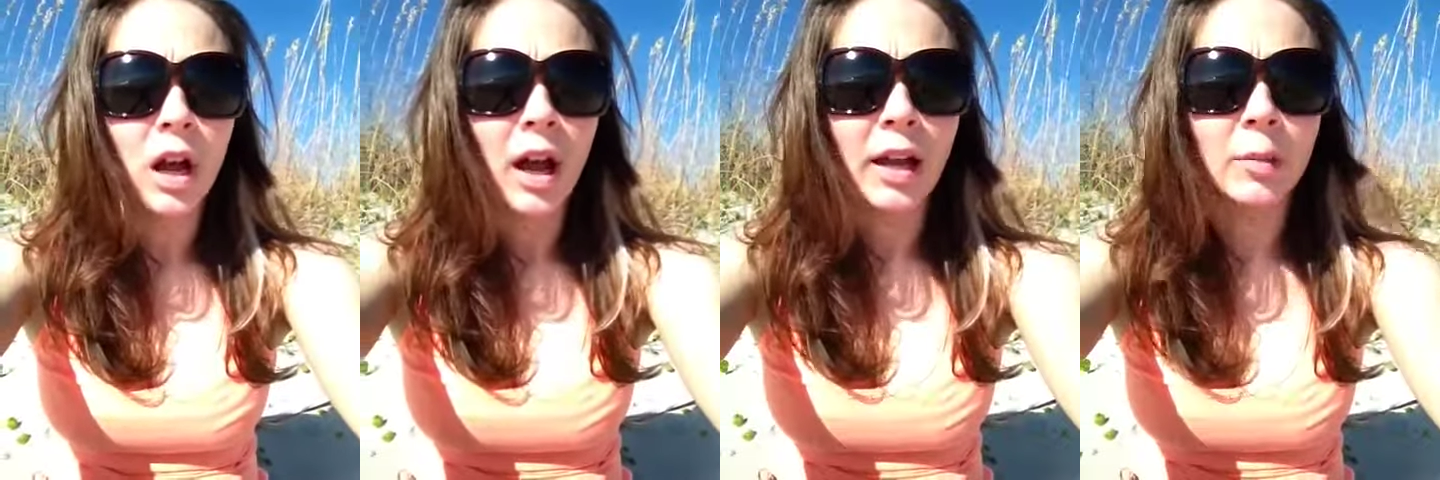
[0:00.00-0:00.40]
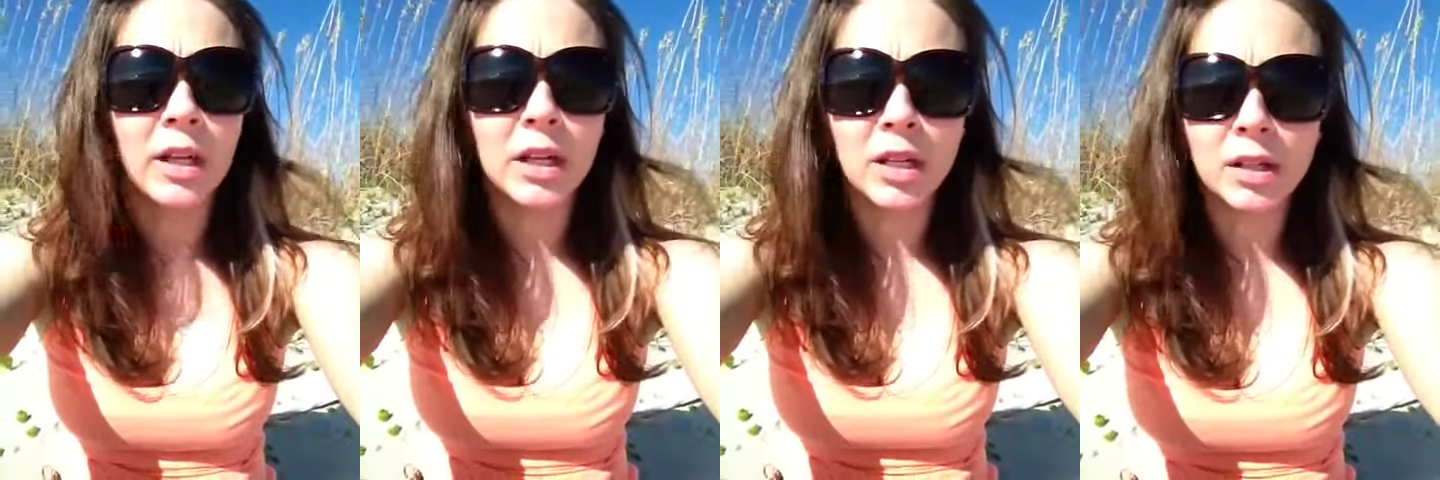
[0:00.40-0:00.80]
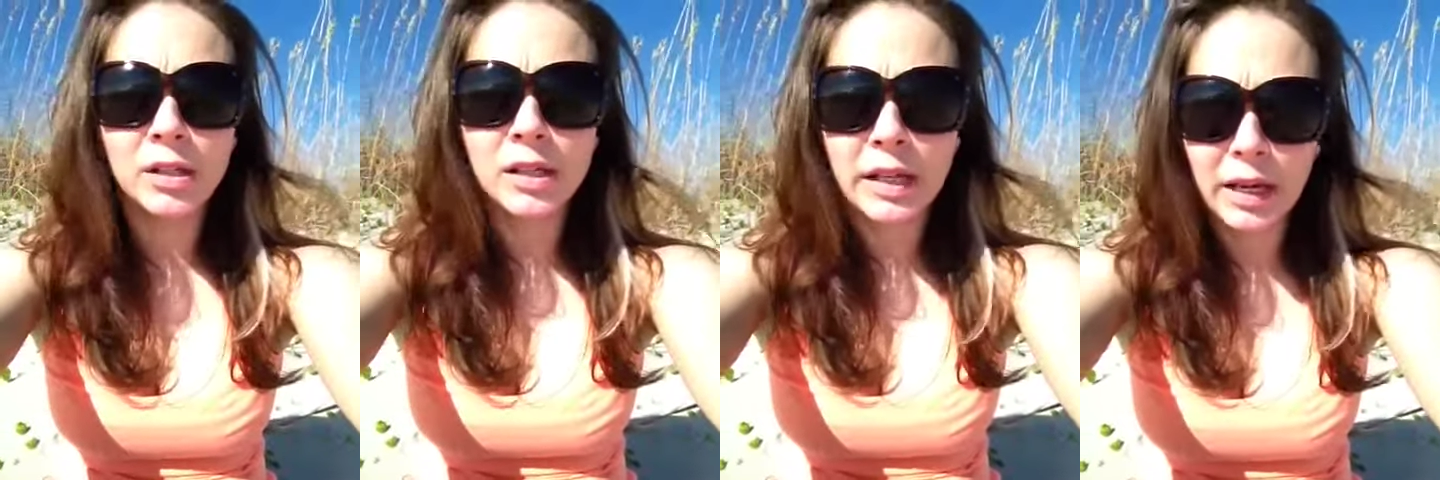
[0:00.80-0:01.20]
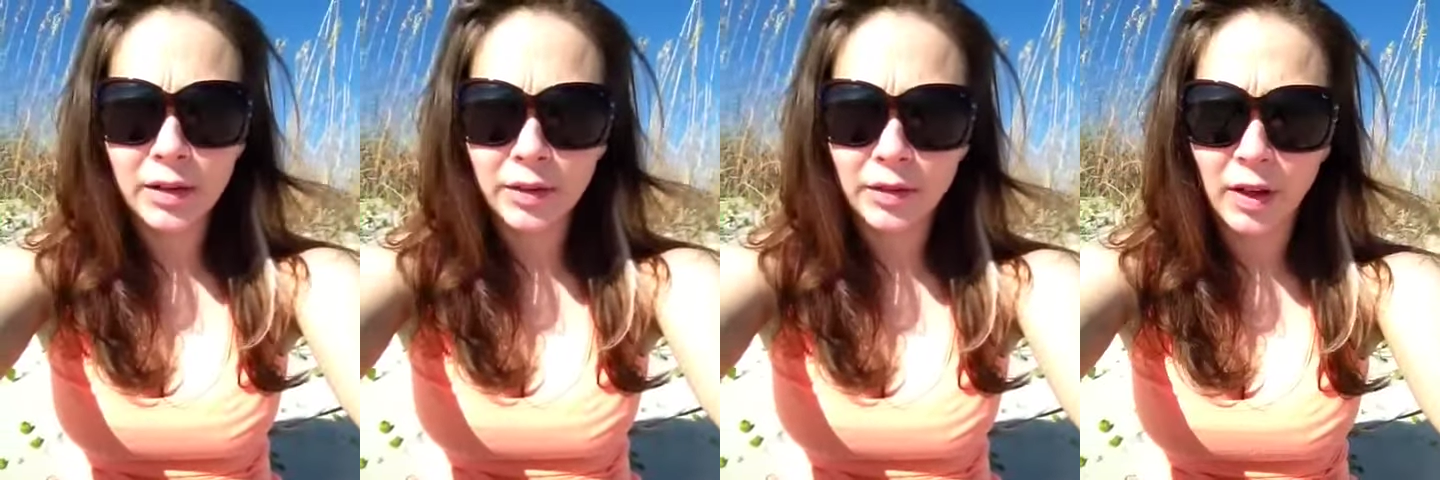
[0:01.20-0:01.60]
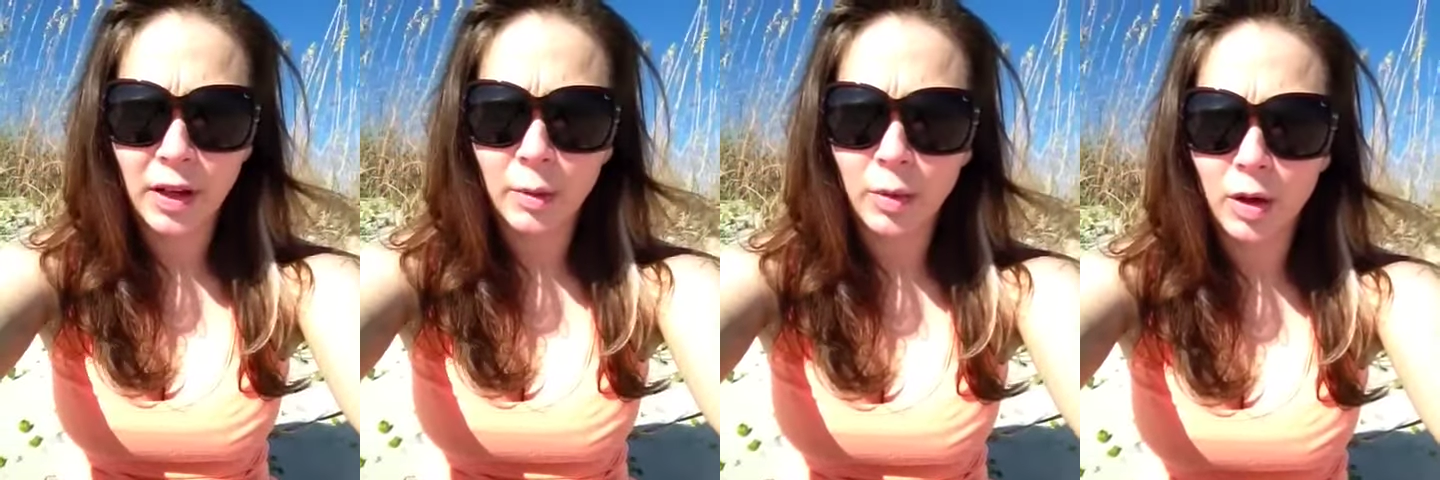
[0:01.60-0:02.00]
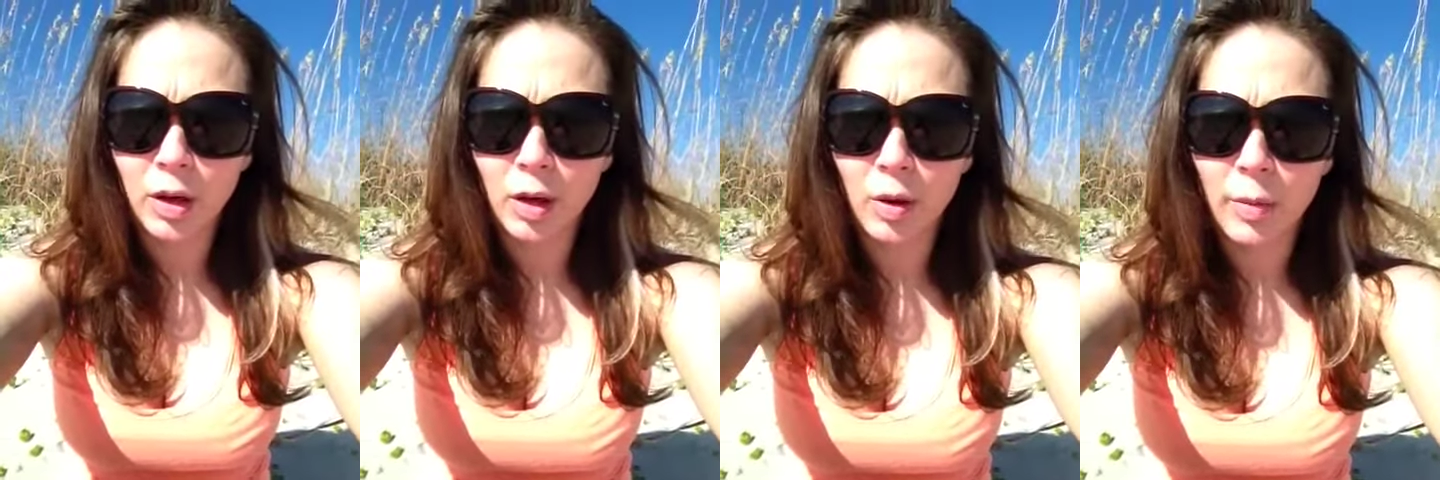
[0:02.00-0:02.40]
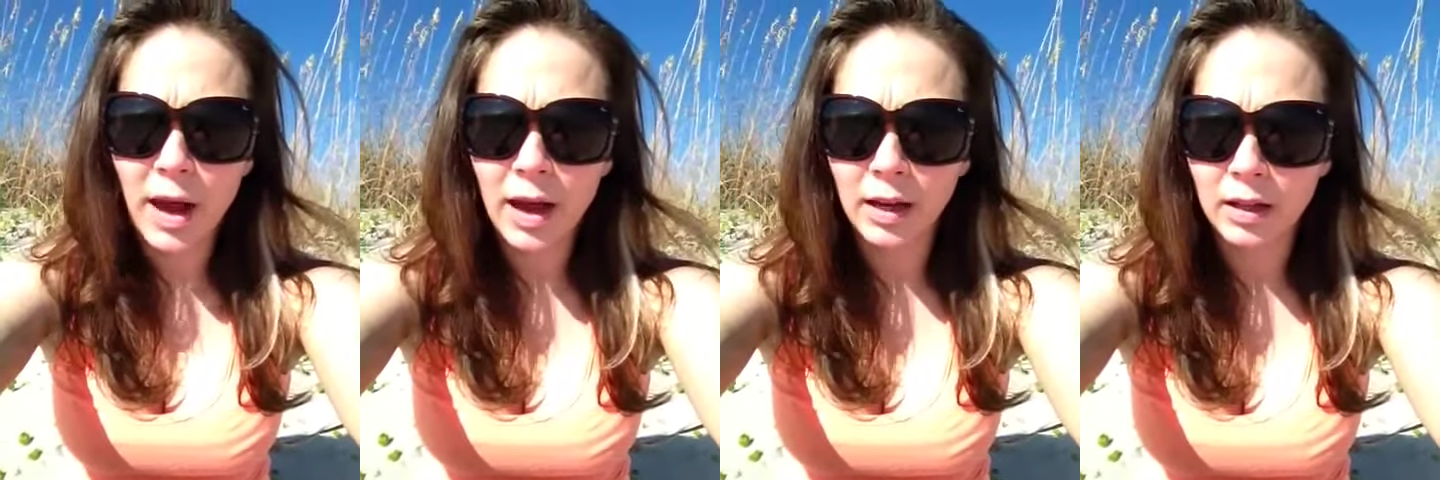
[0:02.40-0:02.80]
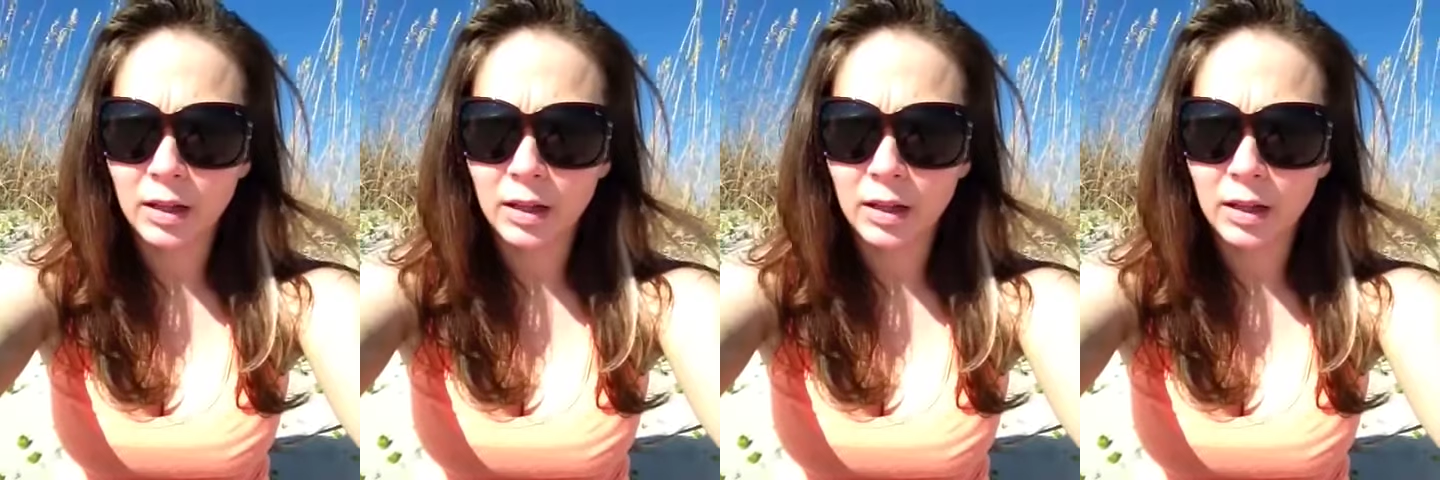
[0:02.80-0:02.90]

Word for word: I am here, safe. I am going to go back